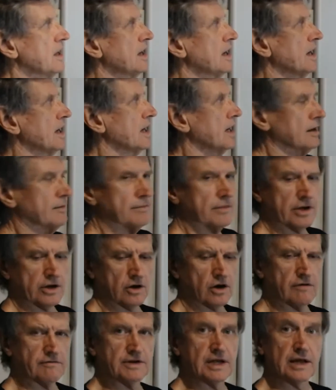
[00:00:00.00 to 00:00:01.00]
and
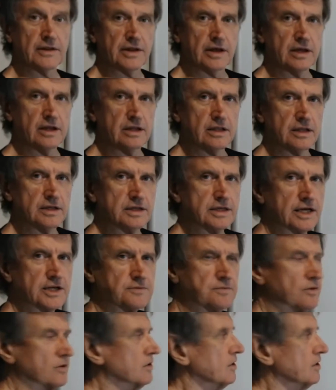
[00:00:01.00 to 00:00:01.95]
I've done that in the textbook.